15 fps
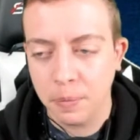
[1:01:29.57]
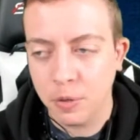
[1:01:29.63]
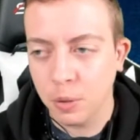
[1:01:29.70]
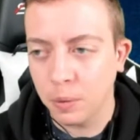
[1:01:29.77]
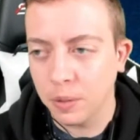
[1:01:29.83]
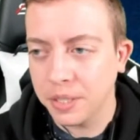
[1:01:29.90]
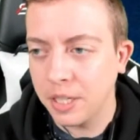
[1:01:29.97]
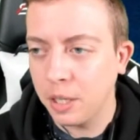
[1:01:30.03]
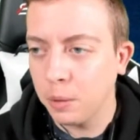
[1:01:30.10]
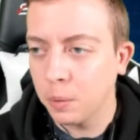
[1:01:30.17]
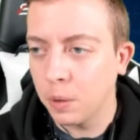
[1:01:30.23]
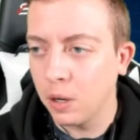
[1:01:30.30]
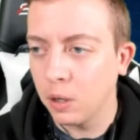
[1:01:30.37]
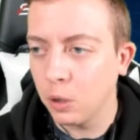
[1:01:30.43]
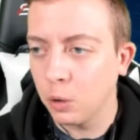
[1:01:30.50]
so I'll see
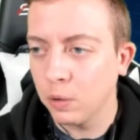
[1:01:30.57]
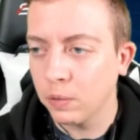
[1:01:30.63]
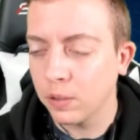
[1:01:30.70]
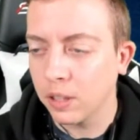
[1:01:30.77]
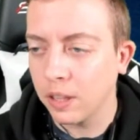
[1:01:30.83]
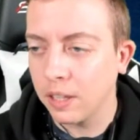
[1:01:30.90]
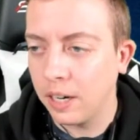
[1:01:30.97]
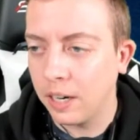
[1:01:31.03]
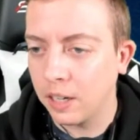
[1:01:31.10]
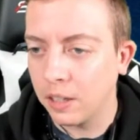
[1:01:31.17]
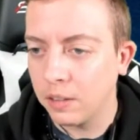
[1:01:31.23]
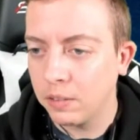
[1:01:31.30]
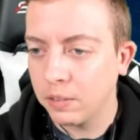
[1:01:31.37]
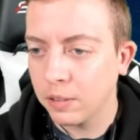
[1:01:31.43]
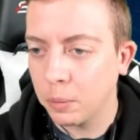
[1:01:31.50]
you all over
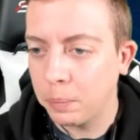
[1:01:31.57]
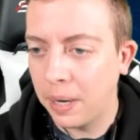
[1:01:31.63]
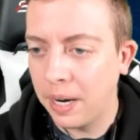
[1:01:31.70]
there for the